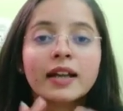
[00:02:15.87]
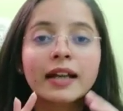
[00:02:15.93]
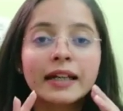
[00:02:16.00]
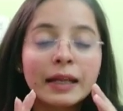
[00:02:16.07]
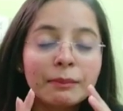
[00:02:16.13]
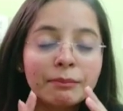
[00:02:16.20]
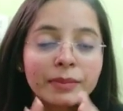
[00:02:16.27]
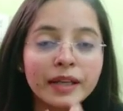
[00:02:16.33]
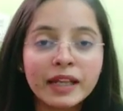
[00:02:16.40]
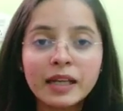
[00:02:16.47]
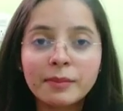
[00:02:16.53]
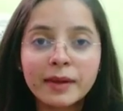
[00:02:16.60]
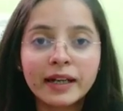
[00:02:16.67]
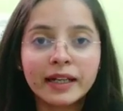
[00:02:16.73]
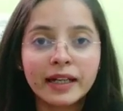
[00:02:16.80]
Temporary
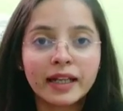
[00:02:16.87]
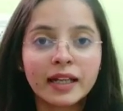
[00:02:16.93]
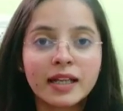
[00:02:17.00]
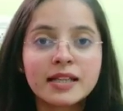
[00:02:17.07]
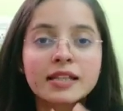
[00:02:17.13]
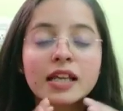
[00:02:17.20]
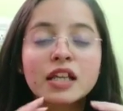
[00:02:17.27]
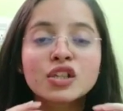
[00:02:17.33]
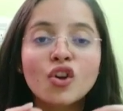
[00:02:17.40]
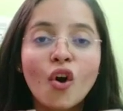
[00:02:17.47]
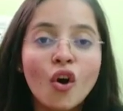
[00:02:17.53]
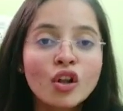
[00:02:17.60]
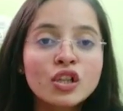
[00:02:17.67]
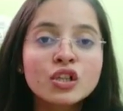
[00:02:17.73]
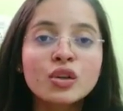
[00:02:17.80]
maintenance is
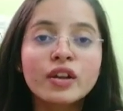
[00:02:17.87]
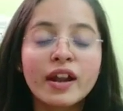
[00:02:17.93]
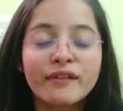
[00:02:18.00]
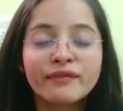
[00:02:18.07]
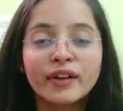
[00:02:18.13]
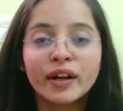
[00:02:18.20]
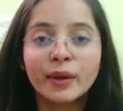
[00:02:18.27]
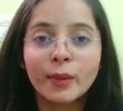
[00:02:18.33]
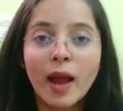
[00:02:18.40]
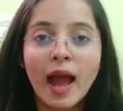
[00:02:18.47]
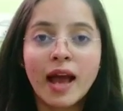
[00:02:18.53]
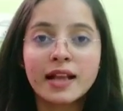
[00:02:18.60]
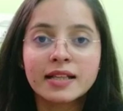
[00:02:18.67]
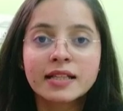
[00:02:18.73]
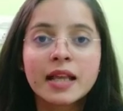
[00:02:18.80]
also referred to
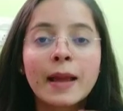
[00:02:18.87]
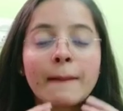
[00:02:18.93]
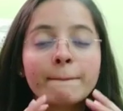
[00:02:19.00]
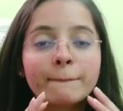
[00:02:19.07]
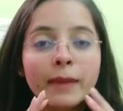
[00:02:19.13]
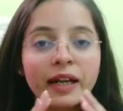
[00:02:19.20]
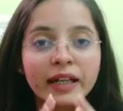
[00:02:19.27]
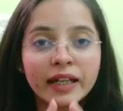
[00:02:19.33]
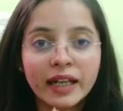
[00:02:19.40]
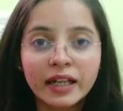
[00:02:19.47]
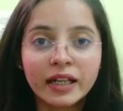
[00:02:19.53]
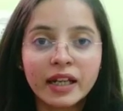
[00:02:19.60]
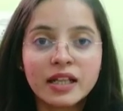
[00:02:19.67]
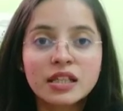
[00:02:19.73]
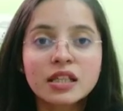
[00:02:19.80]
as
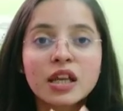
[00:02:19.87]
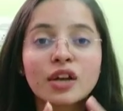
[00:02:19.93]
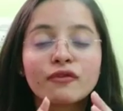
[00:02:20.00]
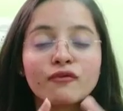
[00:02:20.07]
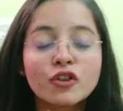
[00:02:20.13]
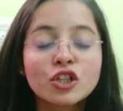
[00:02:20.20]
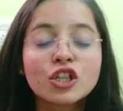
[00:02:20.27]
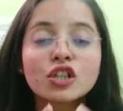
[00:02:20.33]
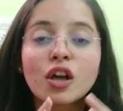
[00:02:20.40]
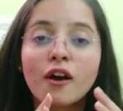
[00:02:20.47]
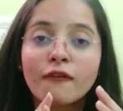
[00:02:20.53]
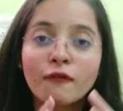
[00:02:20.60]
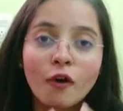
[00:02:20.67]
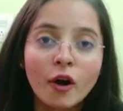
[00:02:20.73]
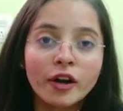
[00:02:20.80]
maintenance which is
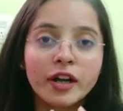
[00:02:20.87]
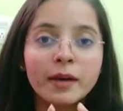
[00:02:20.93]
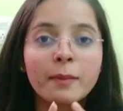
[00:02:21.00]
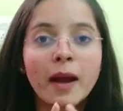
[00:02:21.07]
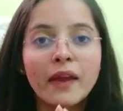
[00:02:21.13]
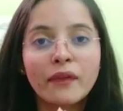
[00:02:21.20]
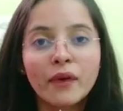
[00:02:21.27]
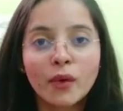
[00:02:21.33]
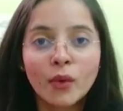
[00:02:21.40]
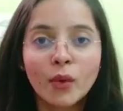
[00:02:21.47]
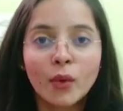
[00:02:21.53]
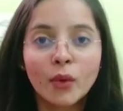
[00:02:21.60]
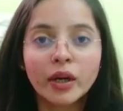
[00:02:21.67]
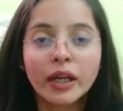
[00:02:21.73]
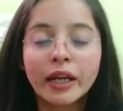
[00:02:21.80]
awarded by the
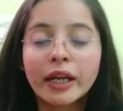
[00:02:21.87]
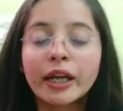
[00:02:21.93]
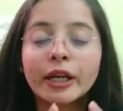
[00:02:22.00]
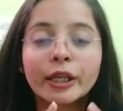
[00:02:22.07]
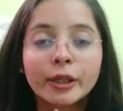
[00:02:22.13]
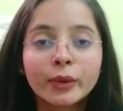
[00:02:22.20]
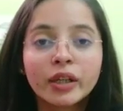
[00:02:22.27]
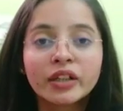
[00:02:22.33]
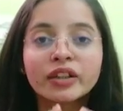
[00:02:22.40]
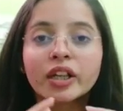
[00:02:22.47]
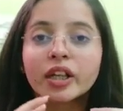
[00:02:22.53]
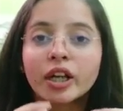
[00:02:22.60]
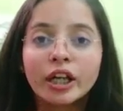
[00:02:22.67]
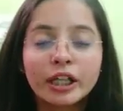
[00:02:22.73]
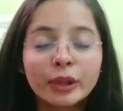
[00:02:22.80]
court during the
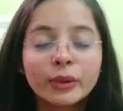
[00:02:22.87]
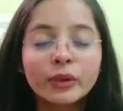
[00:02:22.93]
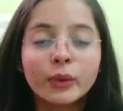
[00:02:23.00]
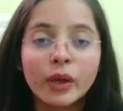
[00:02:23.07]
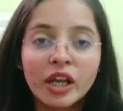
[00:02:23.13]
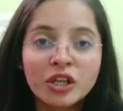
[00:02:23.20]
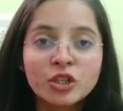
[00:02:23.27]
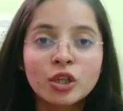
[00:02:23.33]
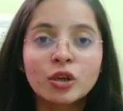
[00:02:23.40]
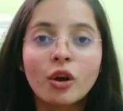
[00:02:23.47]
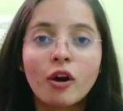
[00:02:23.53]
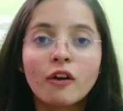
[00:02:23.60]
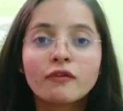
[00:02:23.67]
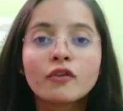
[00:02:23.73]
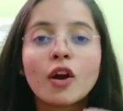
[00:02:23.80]
continuation
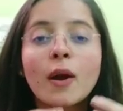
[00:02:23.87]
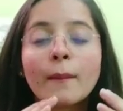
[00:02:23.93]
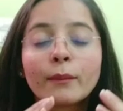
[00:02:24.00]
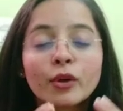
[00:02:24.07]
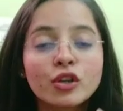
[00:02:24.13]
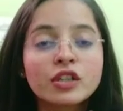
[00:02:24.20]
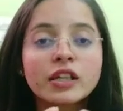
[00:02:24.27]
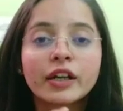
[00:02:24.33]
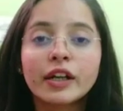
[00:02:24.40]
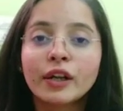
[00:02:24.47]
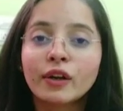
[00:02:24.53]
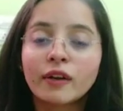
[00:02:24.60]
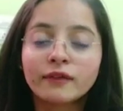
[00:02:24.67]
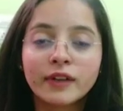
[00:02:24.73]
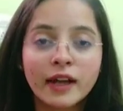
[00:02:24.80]
of
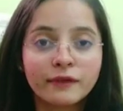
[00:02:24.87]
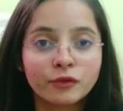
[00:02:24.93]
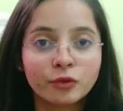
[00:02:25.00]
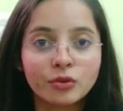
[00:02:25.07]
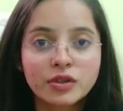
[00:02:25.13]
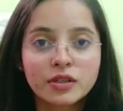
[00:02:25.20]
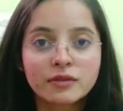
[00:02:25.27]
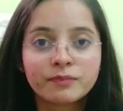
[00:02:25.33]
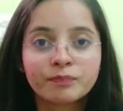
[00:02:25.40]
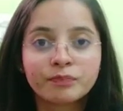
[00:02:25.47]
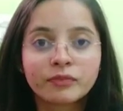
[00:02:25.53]
proceeding of divorce.